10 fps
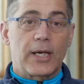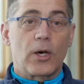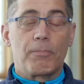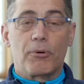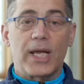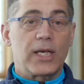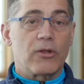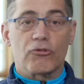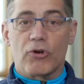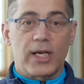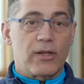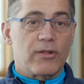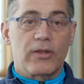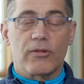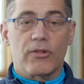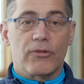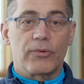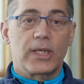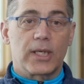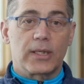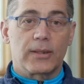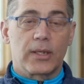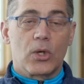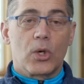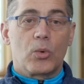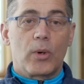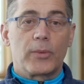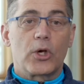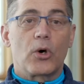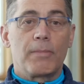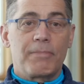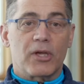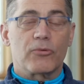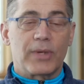And our brain is trying to see this in 3D. When we go to mixed